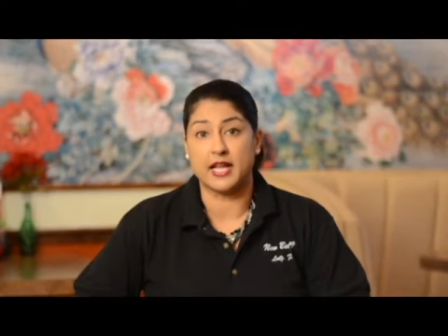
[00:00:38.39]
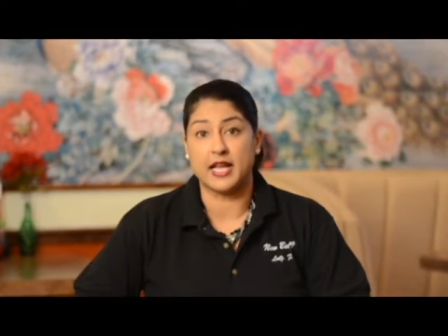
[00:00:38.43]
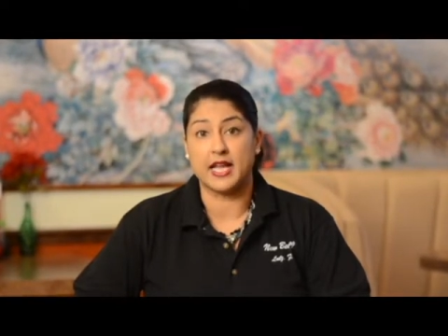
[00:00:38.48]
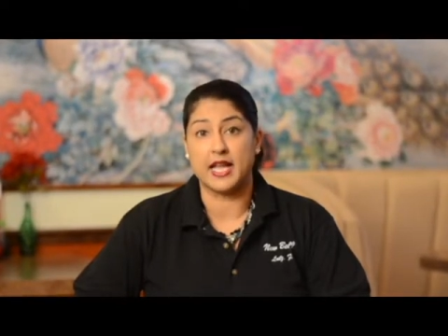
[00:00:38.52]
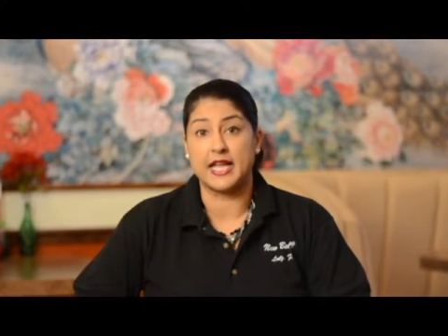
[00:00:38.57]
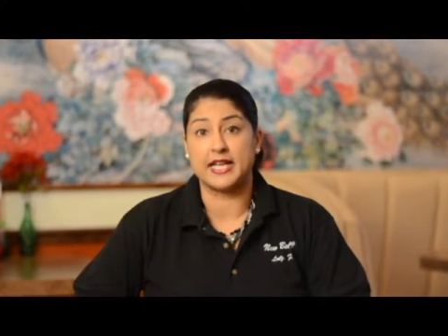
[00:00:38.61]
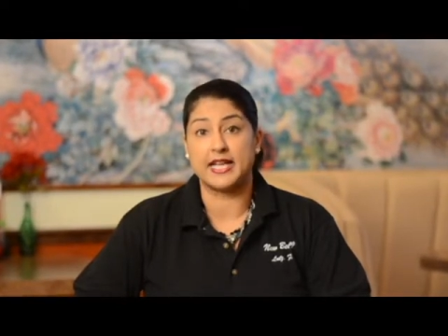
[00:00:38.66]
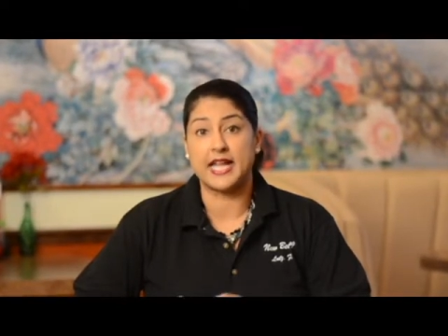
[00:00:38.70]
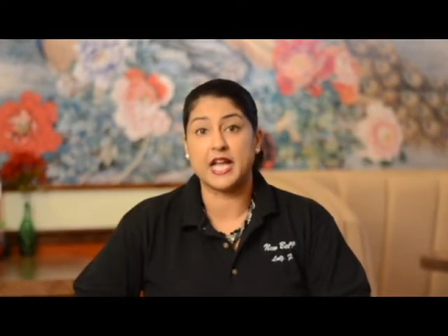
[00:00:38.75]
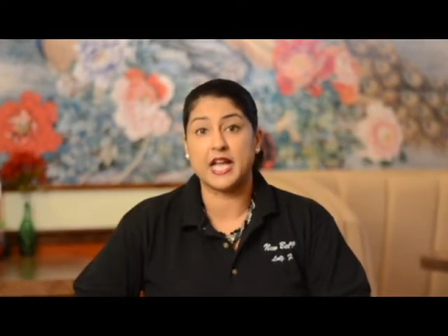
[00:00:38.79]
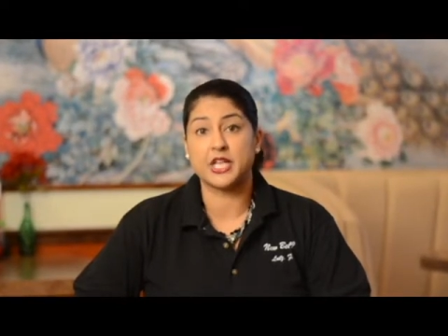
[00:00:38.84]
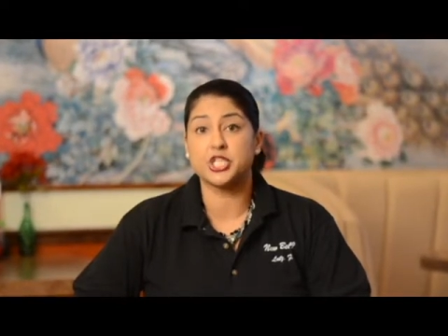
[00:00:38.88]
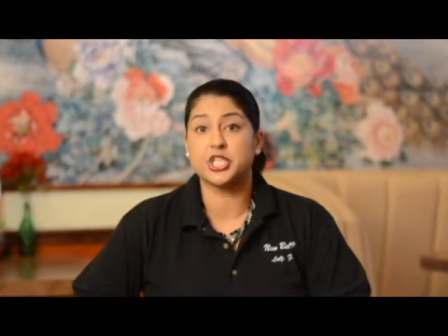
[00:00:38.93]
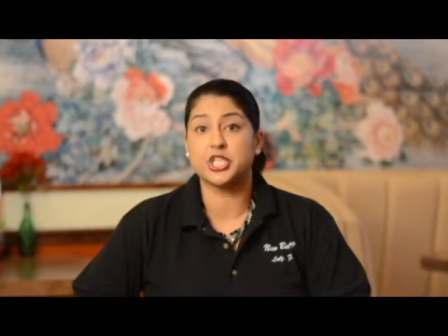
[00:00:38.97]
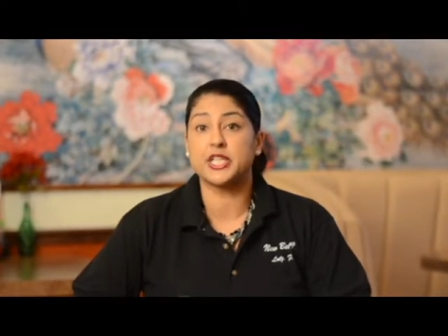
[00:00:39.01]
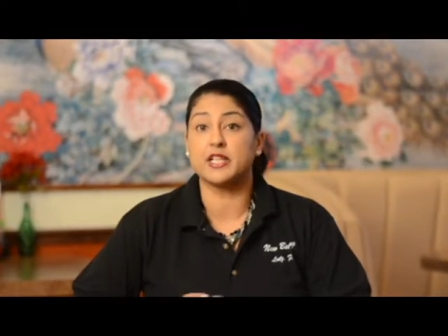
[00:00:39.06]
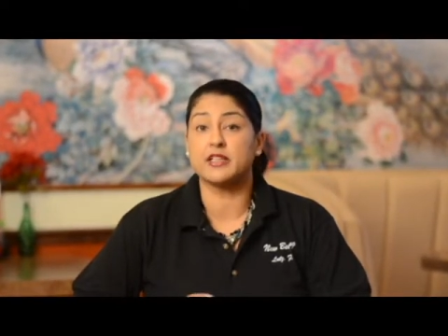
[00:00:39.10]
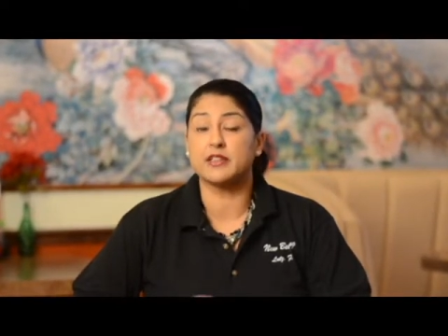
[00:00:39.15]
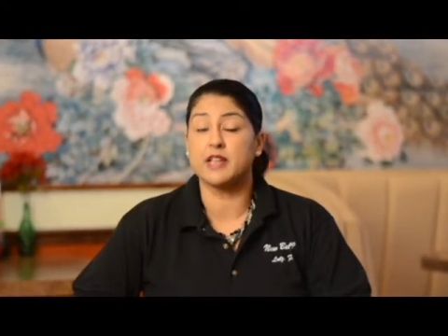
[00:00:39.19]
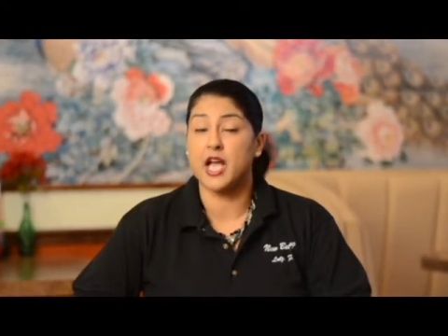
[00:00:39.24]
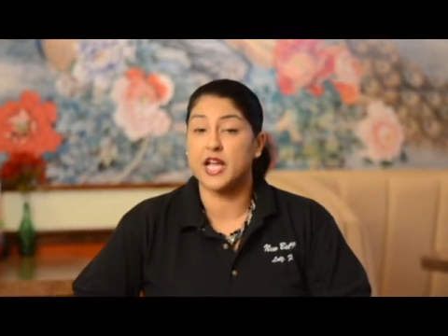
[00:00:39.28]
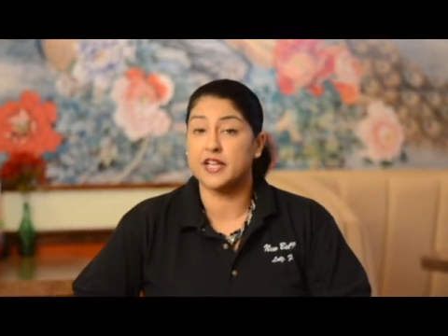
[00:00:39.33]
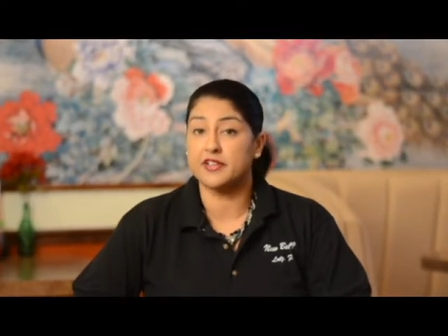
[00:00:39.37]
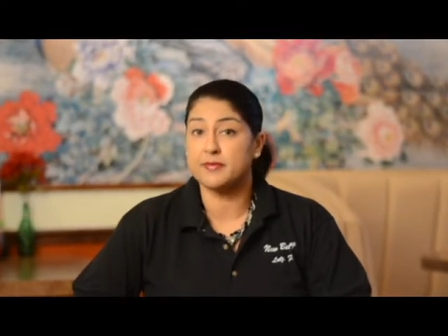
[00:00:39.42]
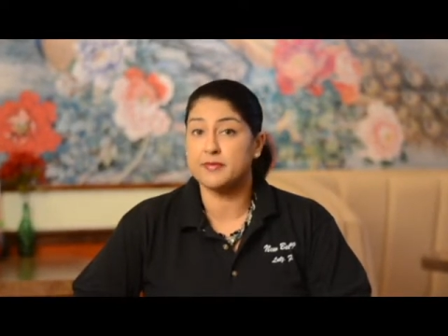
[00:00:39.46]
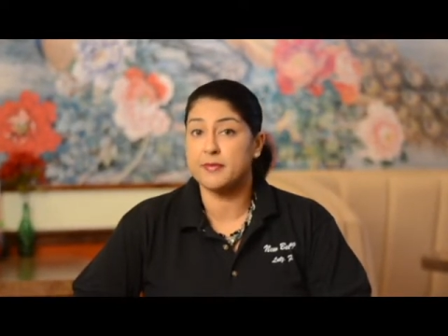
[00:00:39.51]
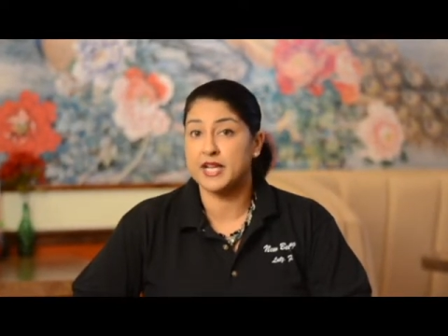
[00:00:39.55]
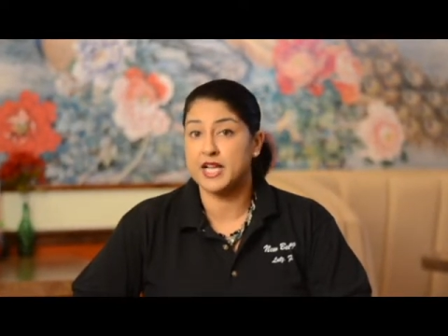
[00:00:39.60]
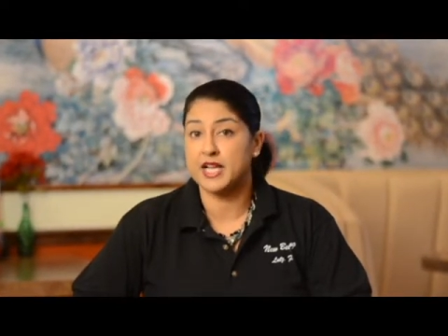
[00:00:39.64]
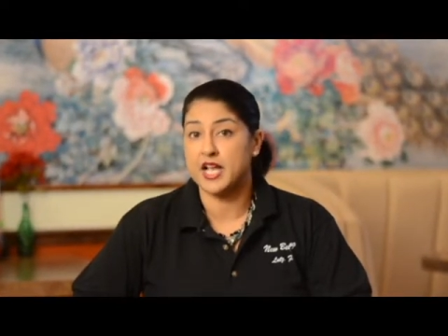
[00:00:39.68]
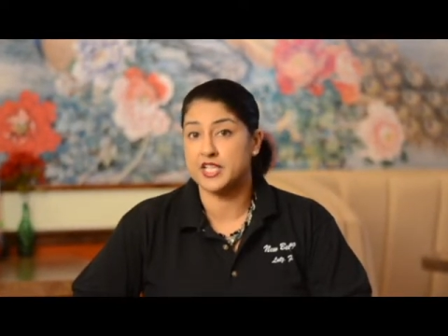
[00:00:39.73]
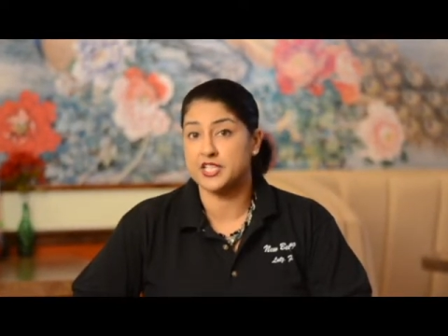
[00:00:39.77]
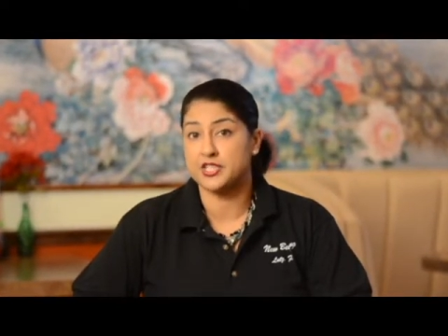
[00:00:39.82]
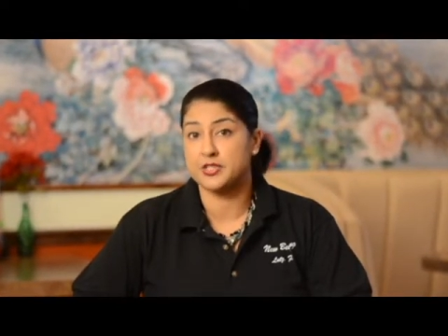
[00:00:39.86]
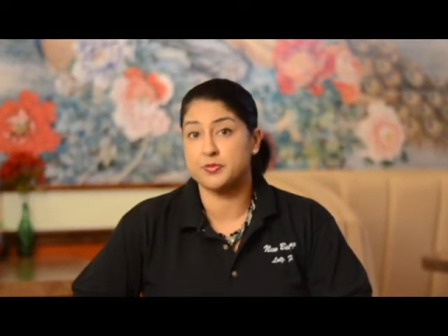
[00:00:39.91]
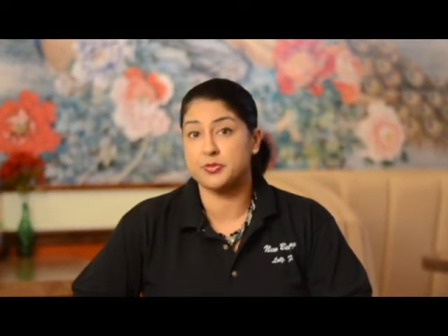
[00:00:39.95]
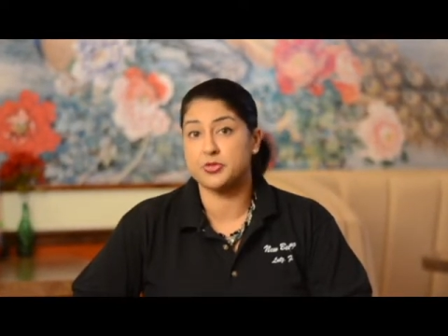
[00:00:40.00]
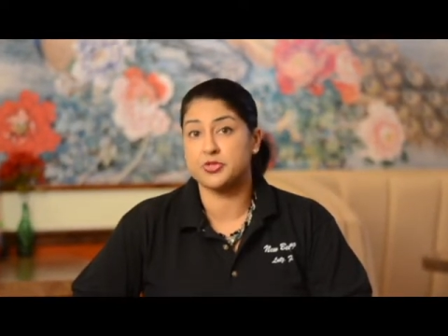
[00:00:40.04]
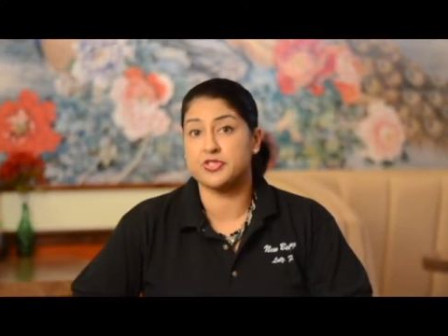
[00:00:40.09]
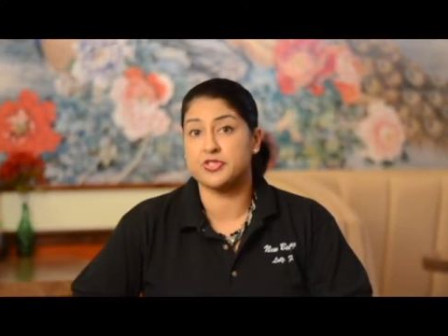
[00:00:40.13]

and actually a lot of my customers